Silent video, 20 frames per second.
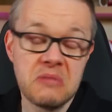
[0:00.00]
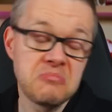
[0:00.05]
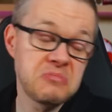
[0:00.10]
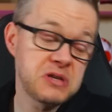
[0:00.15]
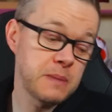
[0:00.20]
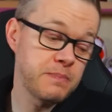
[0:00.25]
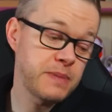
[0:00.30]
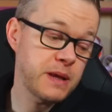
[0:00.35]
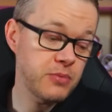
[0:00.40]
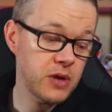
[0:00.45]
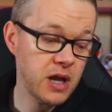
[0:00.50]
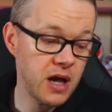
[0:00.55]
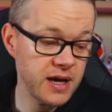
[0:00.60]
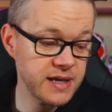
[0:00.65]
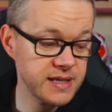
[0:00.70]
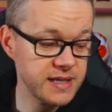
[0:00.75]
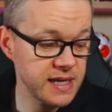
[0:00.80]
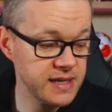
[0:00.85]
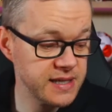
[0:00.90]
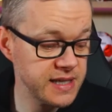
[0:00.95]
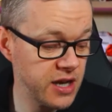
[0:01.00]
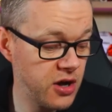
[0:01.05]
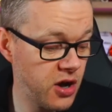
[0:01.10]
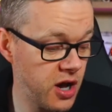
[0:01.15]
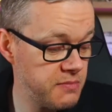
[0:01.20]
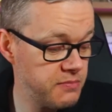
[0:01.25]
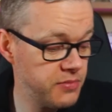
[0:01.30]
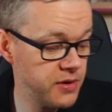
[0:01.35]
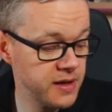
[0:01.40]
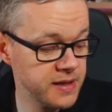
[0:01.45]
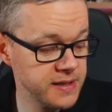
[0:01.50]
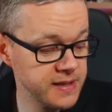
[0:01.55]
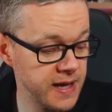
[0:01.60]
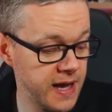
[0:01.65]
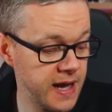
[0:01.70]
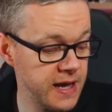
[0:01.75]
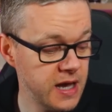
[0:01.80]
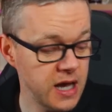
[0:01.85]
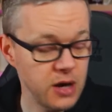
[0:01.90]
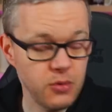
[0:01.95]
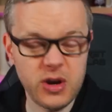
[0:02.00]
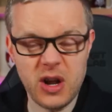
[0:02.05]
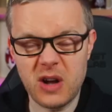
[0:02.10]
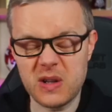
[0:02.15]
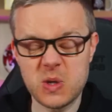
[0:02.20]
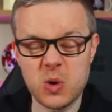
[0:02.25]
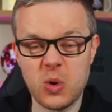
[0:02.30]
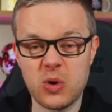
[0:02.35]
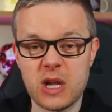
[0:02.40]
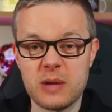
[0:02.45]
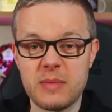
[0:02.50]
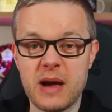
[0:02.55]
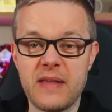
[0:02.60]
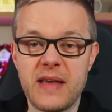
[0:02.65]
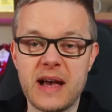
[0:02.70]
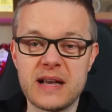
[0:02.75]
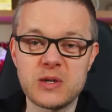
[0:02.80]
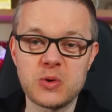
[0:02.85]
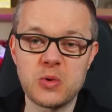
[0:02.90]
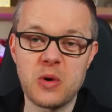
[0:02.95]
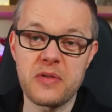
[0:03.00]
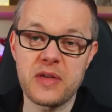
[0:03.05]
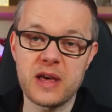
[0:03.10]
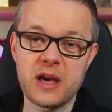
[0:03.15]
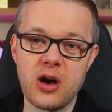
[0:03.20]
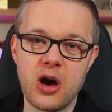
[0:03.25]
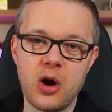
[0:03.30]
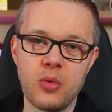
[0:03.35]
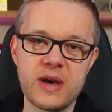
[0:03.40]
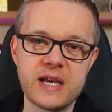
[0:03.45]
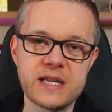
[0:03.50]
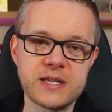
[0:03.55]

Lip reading: Some people like 69, but we're not talking about that sort of thing, are we?